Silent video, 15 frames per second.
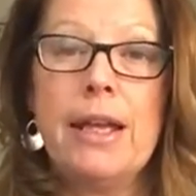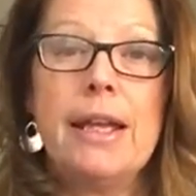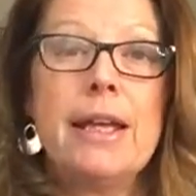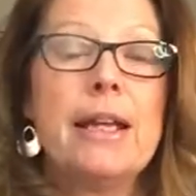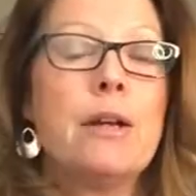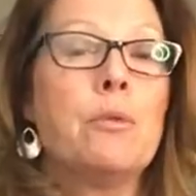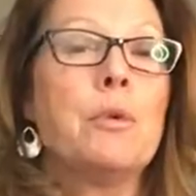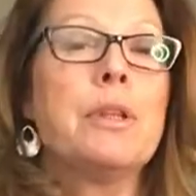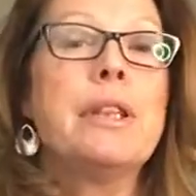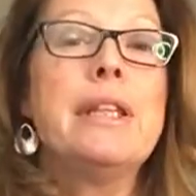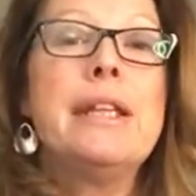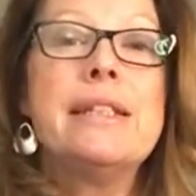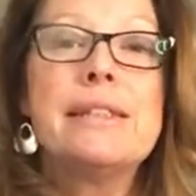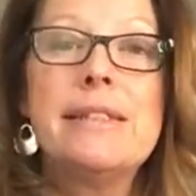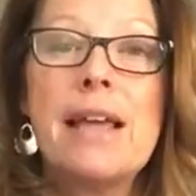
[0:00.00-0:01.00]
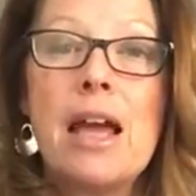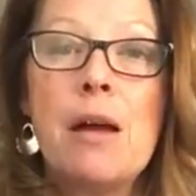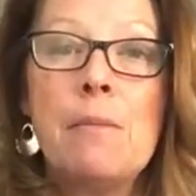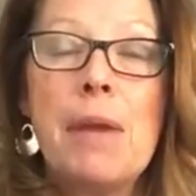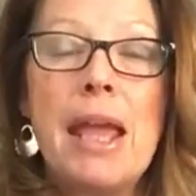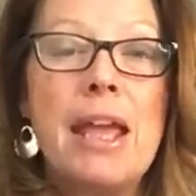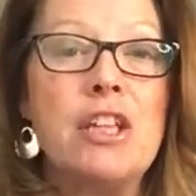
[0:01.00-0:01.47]
Release them
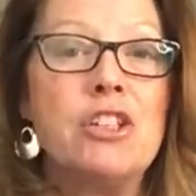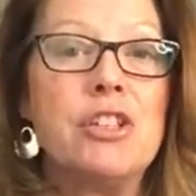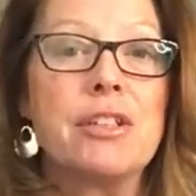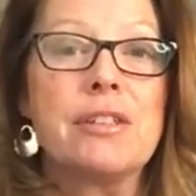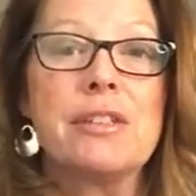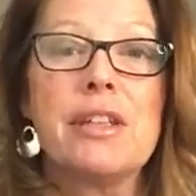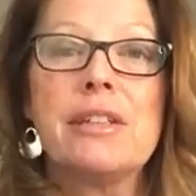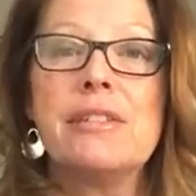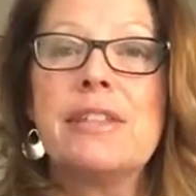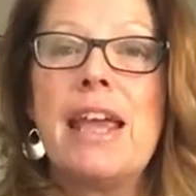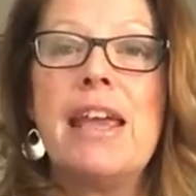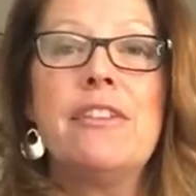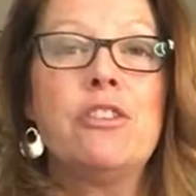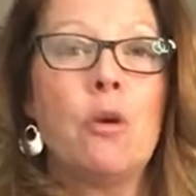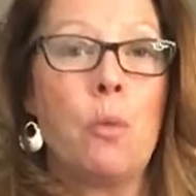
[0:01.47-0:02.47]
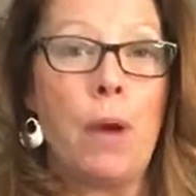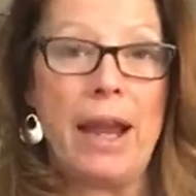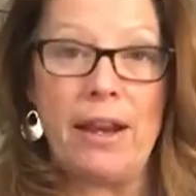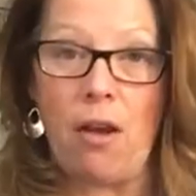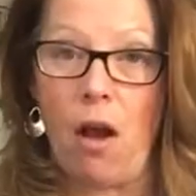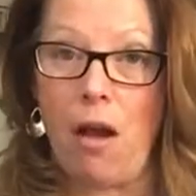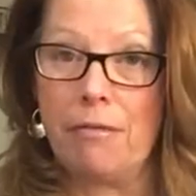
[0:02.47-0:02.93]
and just take the weight
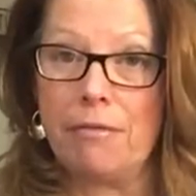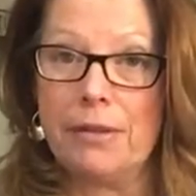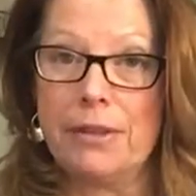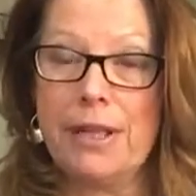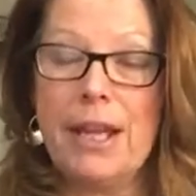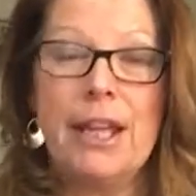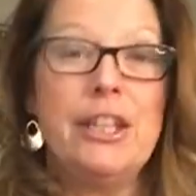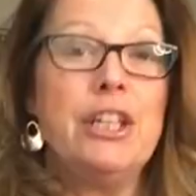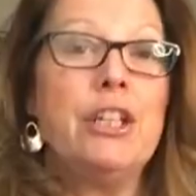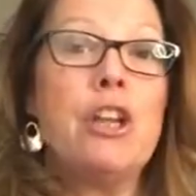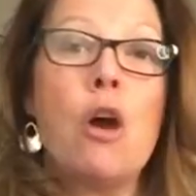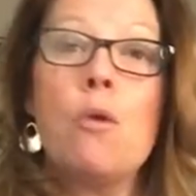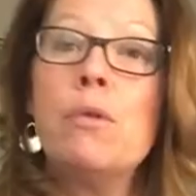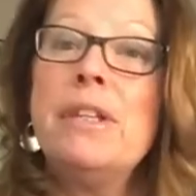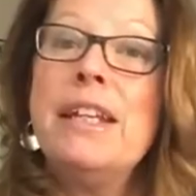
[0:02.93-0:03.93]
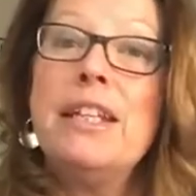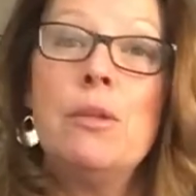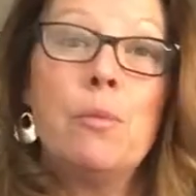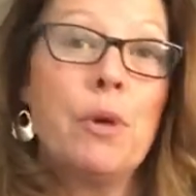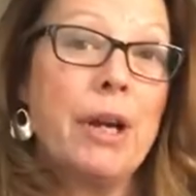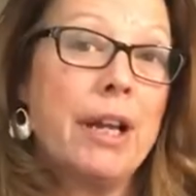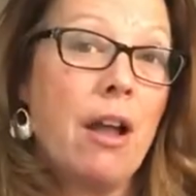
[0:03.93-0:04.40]
off. You don't need to
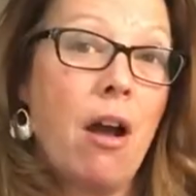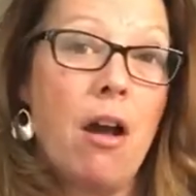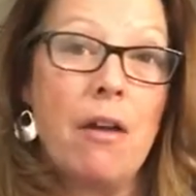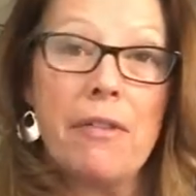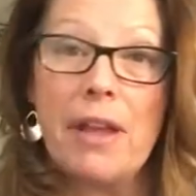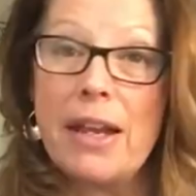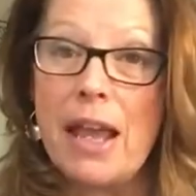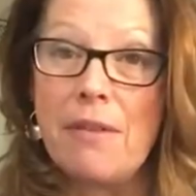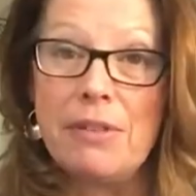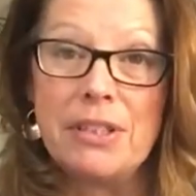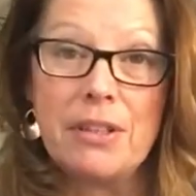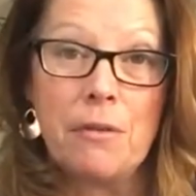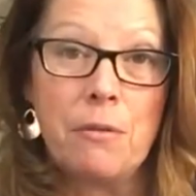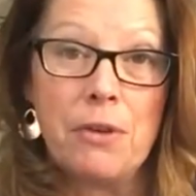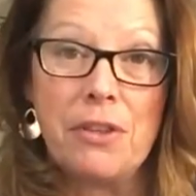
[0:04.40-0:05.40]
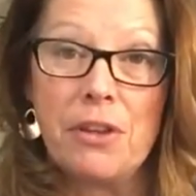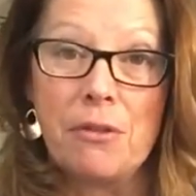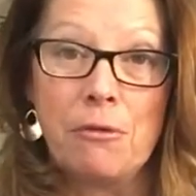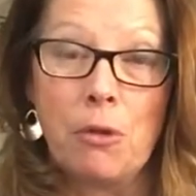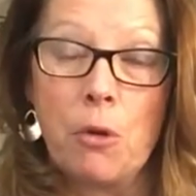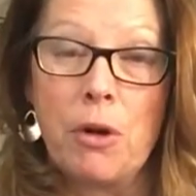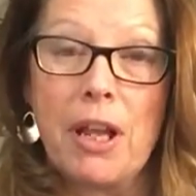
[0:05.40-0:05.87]
bring all that heavy stuff with you to
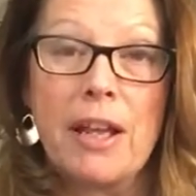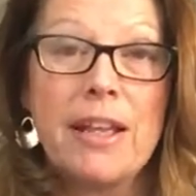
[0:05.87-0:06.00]
Florida.